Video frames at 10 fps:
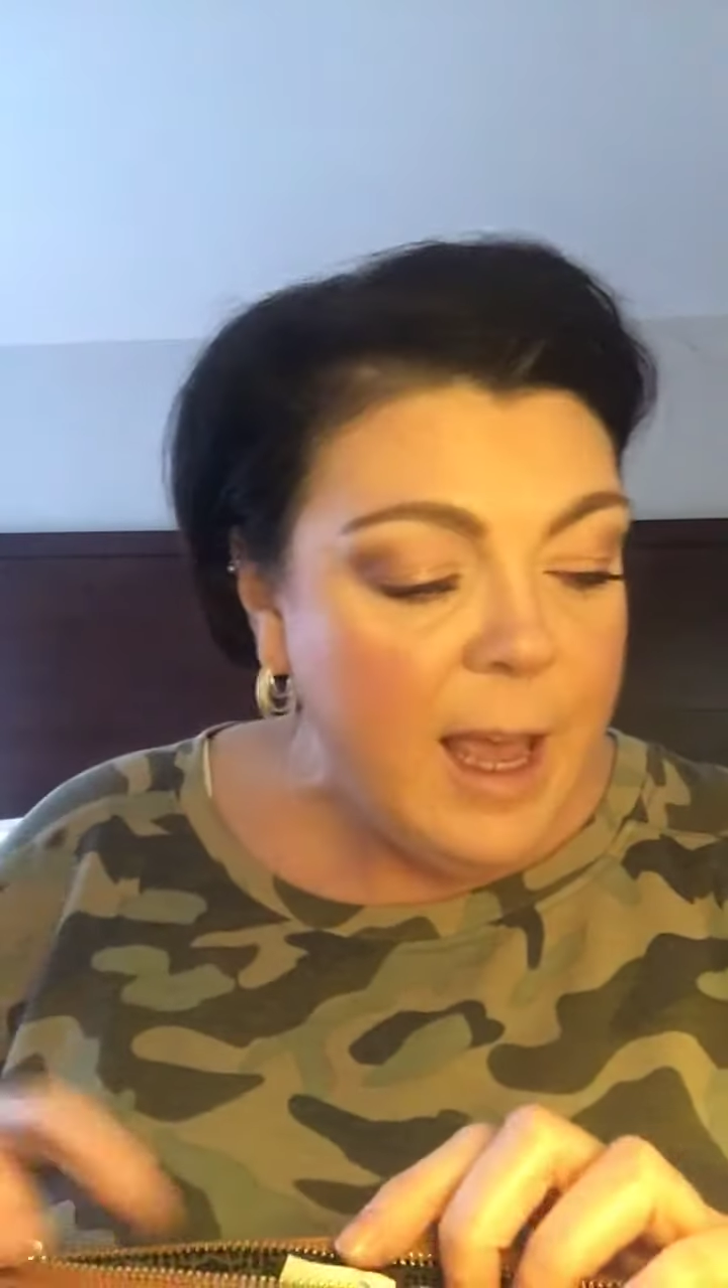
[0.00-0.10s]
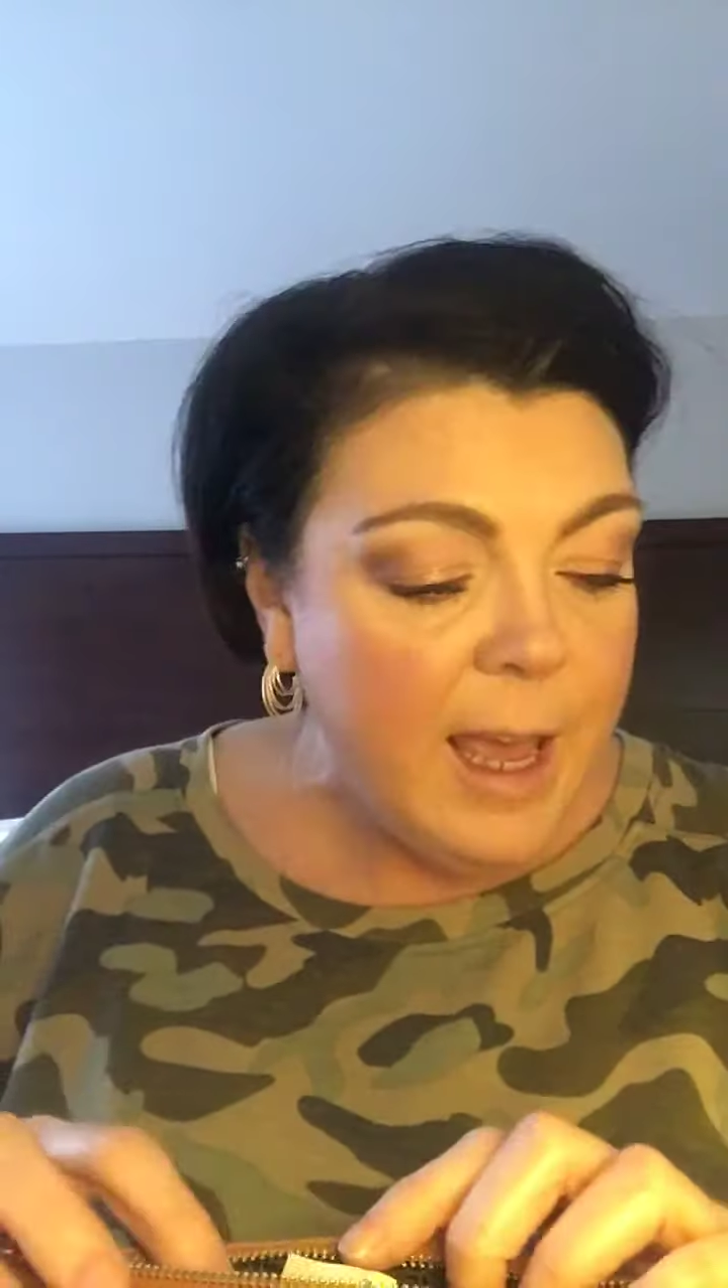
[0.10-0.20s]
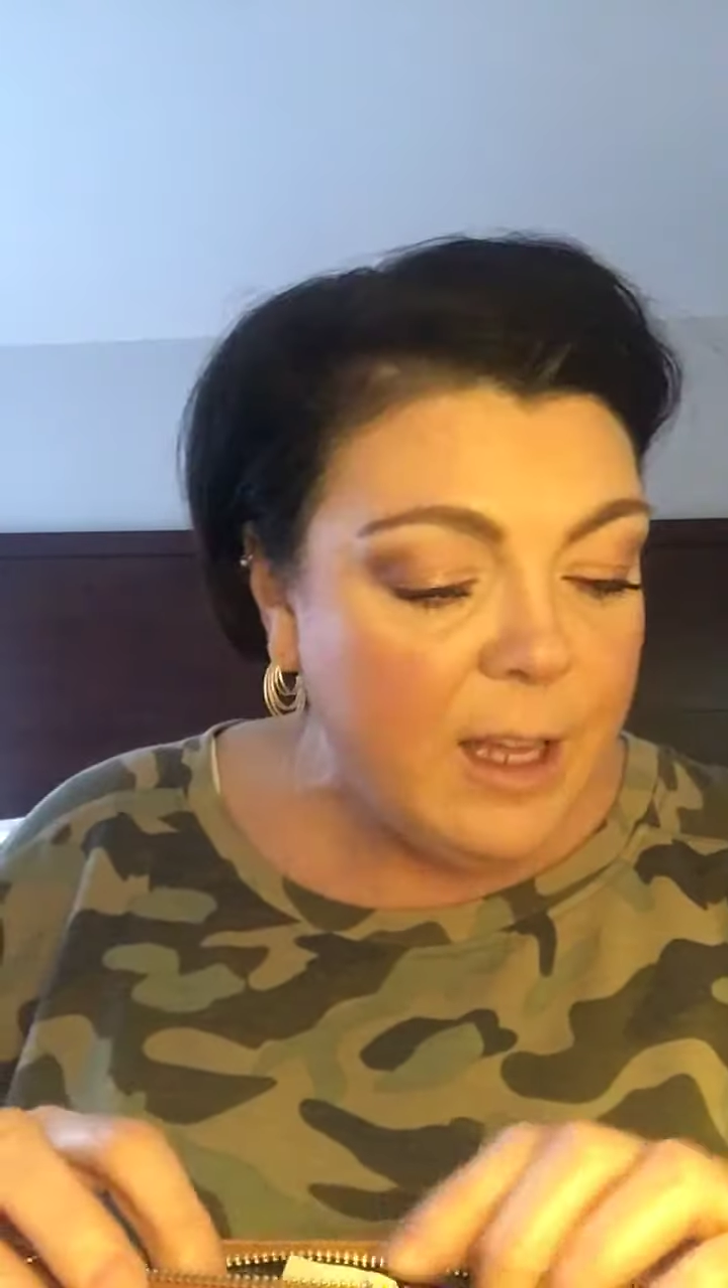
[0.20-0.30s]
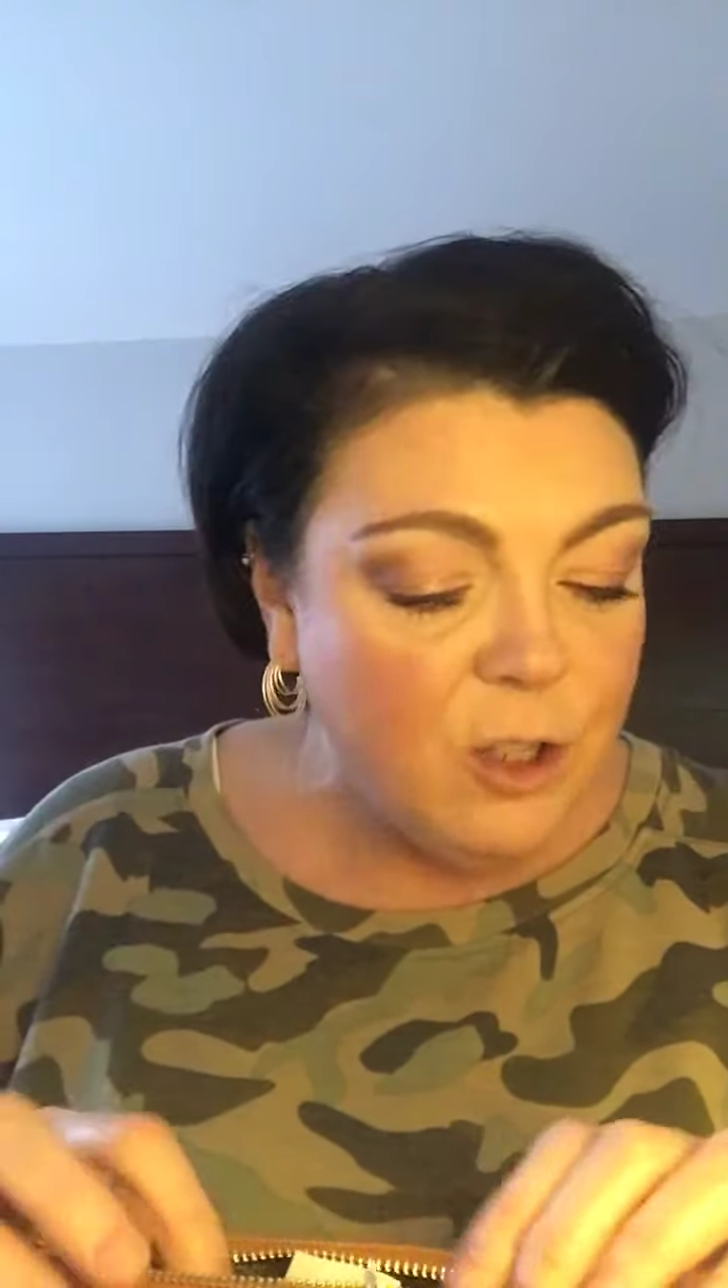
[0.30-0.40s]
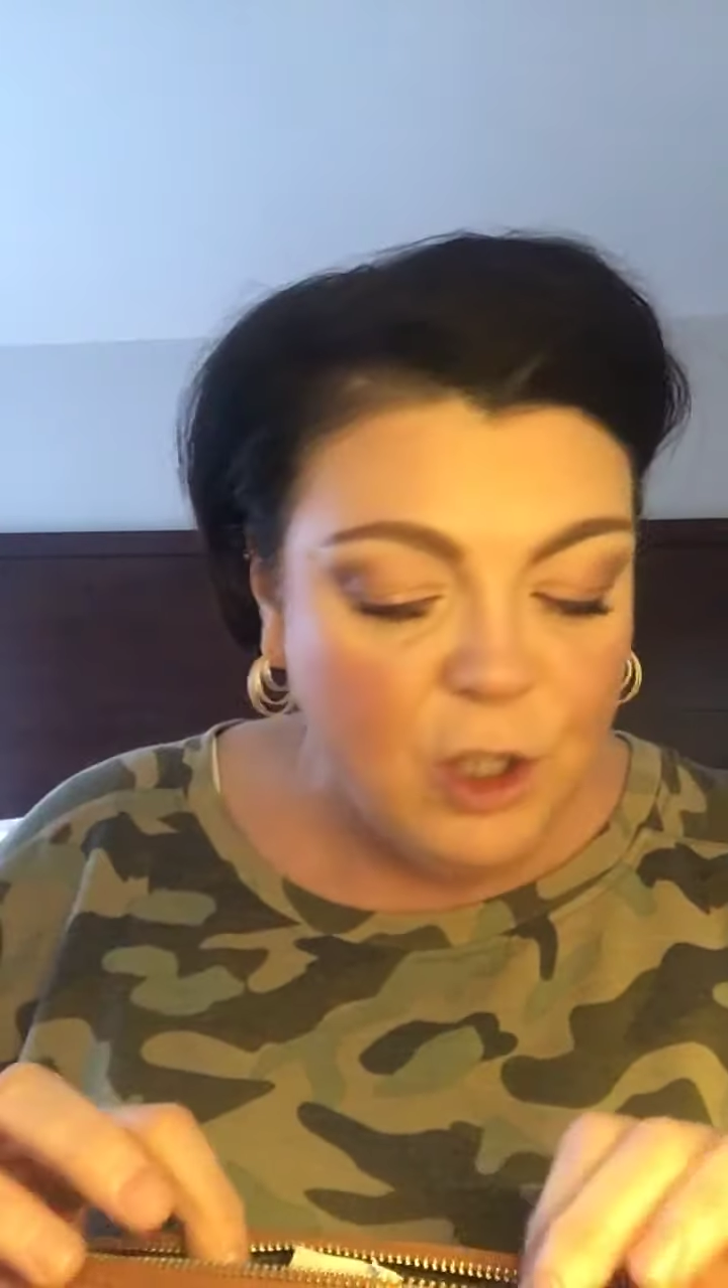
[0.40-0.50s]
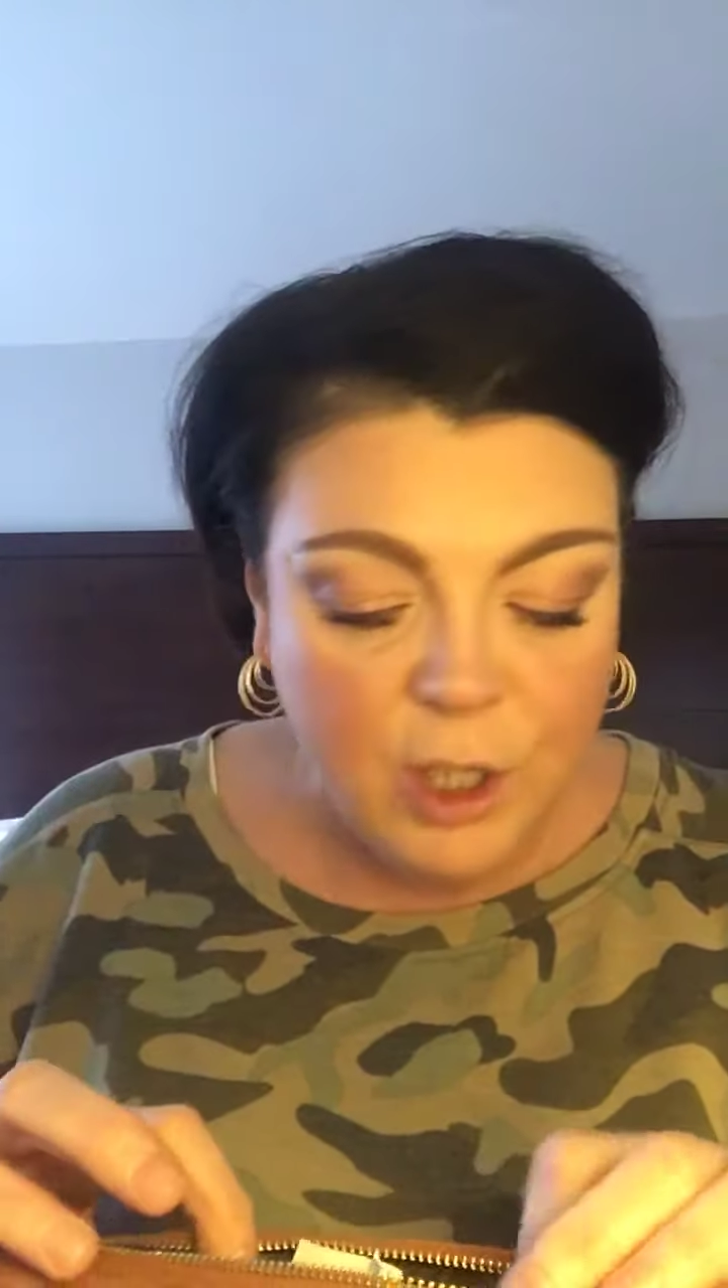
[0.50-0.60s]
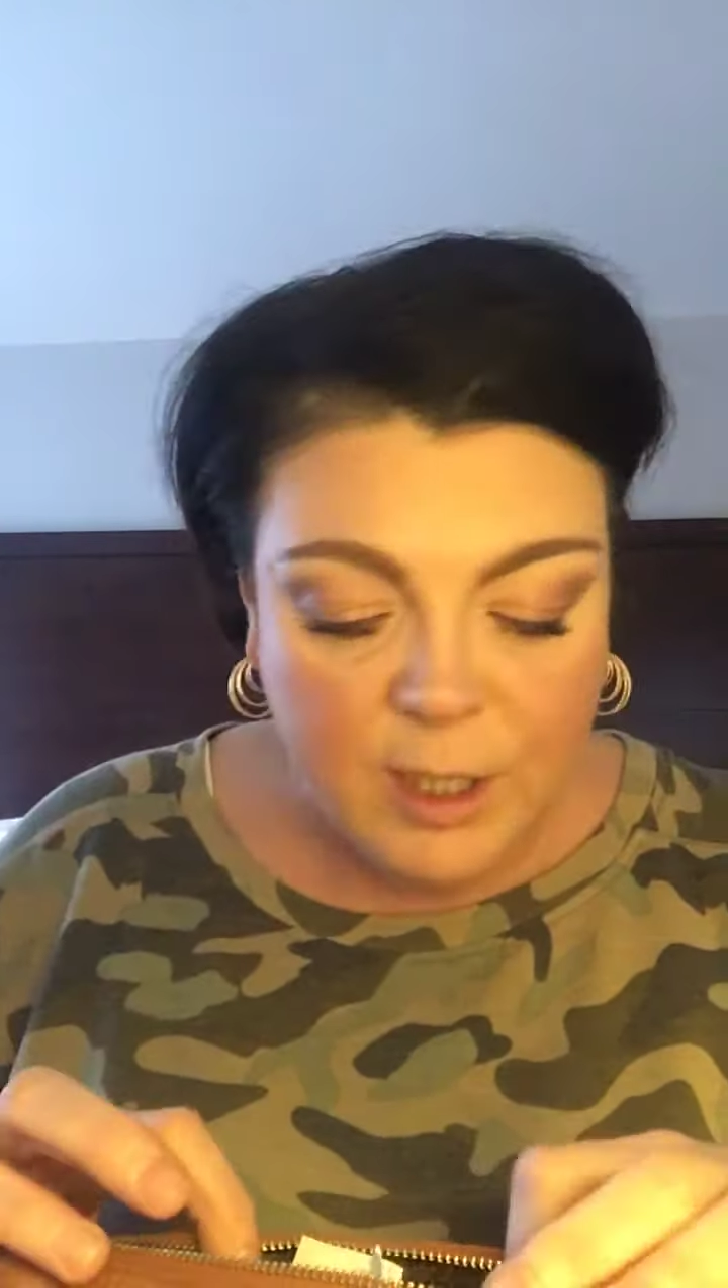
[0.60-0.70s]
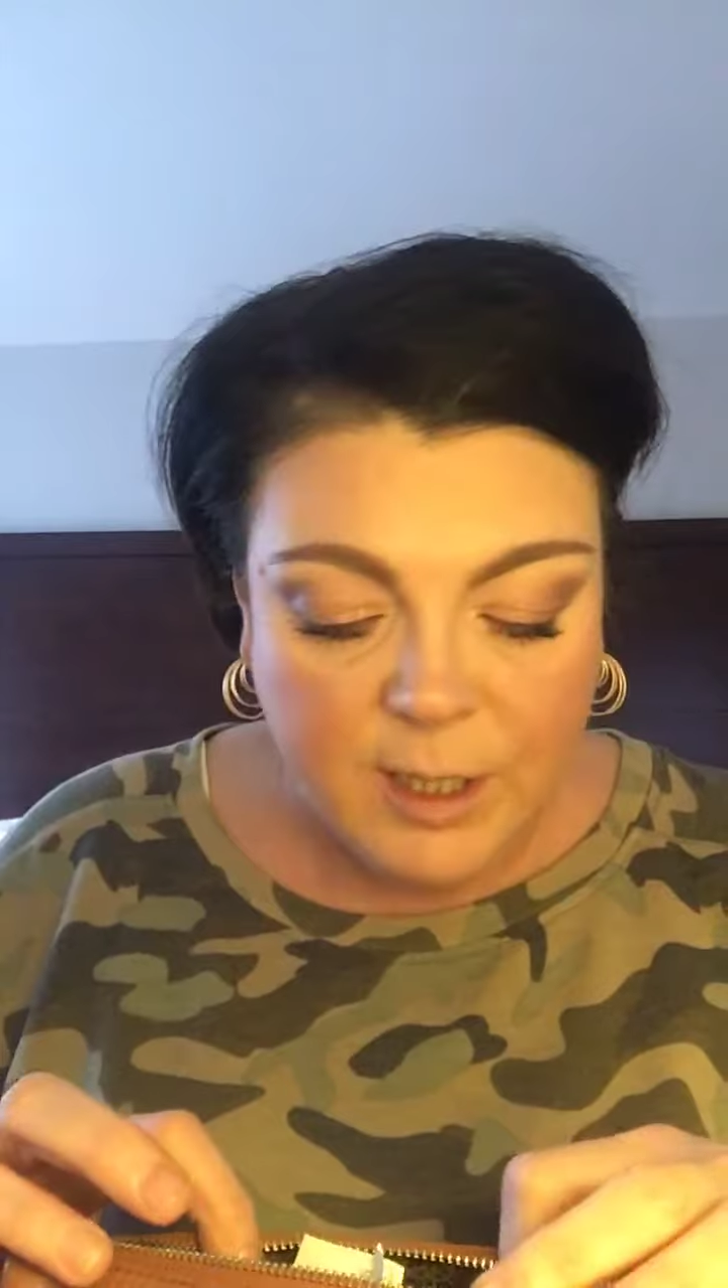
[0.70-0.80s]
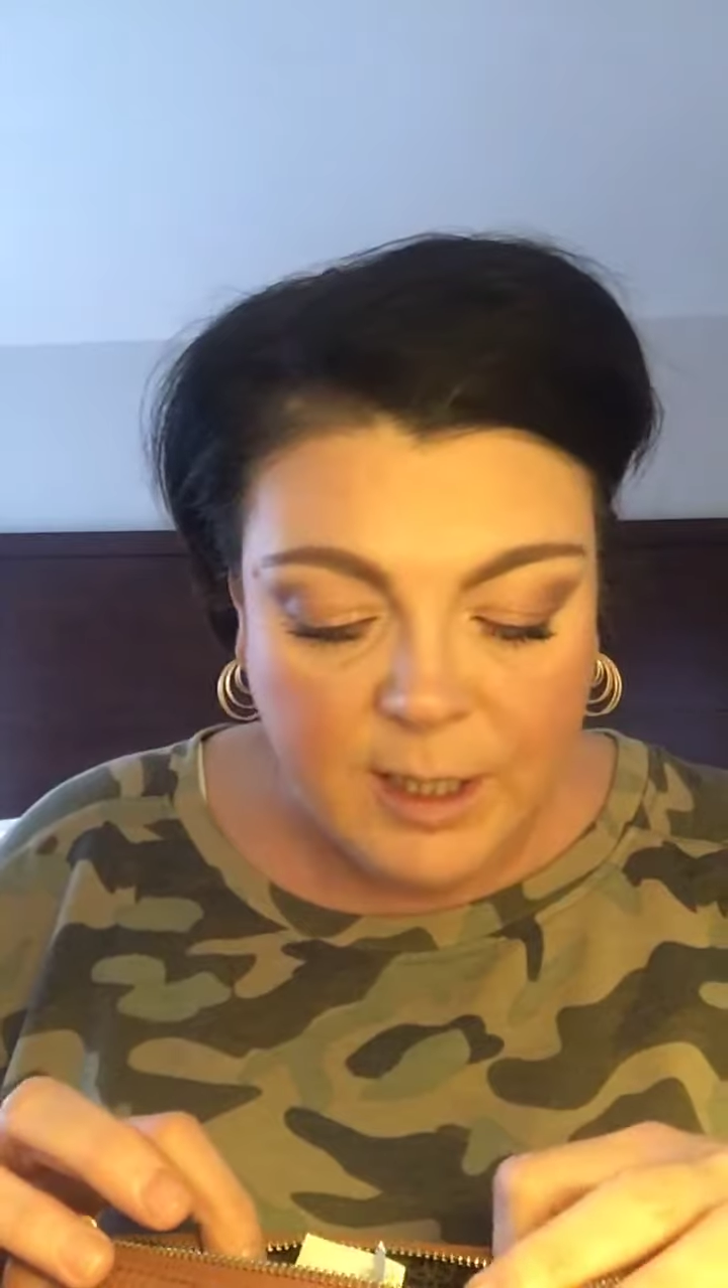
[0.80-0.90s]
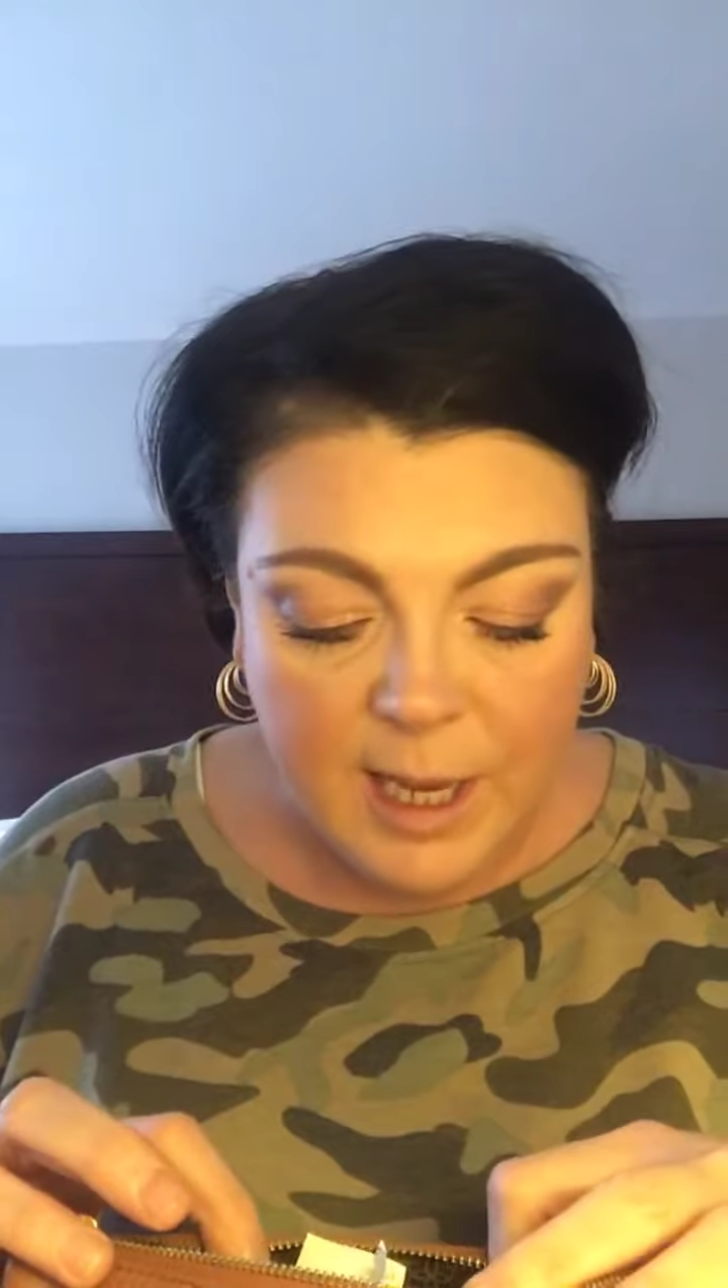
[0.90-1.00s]
and
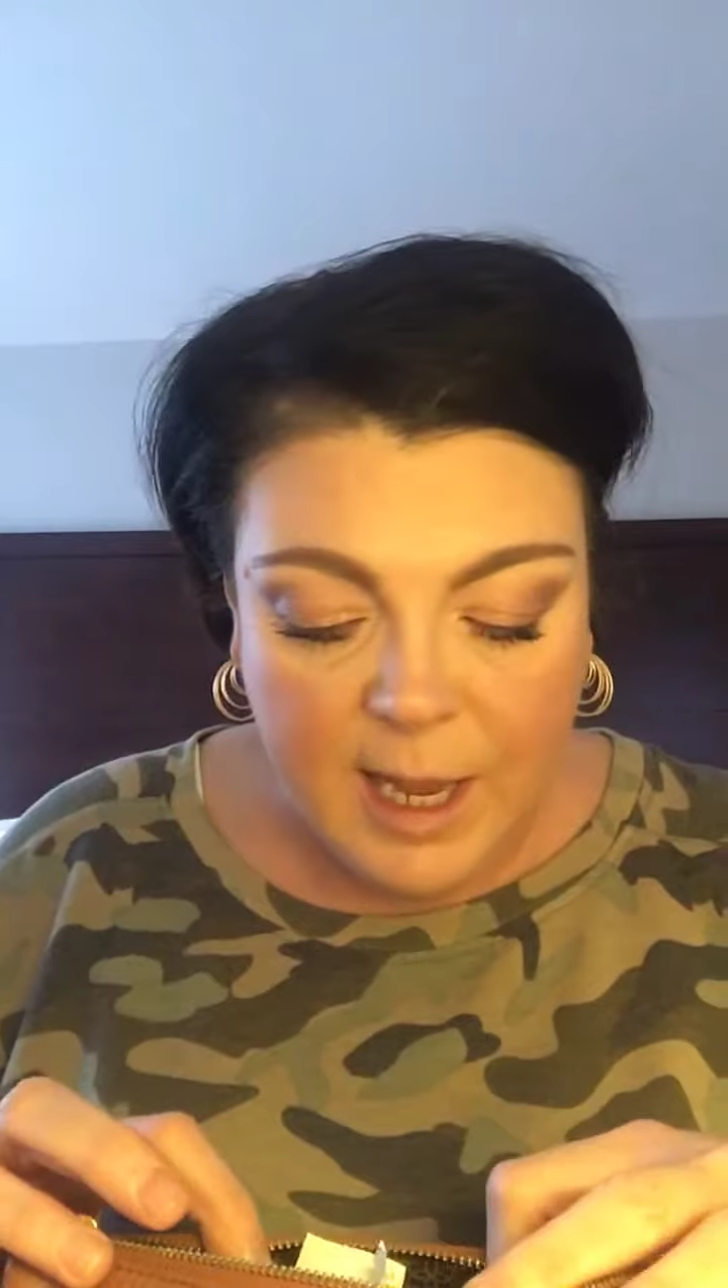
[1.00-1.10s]
just